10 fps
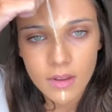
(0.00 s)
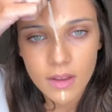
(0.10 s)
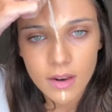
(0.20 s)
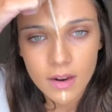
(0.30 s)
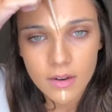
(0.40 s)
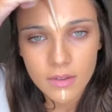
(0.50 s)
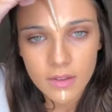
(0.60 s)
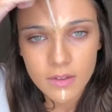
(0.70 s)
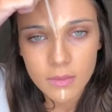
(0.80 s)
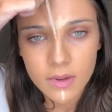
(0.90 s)
And I do
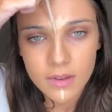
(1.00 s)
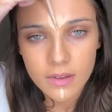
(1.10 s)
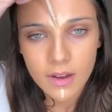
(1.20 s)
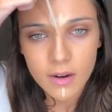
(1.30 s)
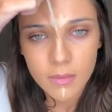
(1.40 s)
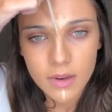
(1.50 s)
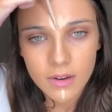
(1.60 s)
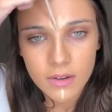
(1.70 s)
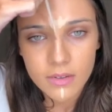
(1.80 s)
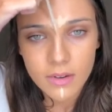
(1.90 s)
this because I got a big
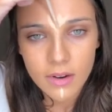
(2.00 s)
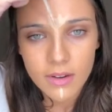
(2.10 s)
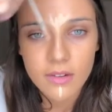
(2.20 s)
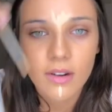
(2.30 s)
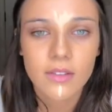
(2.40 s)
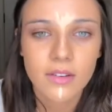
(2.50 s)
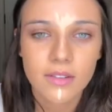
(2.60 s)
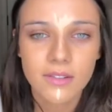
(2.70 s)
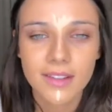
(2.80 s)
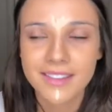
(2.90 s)
nose. Alright, you don't have to
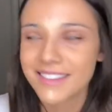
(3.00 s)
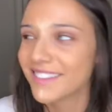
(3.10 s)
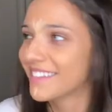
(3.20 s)
do this.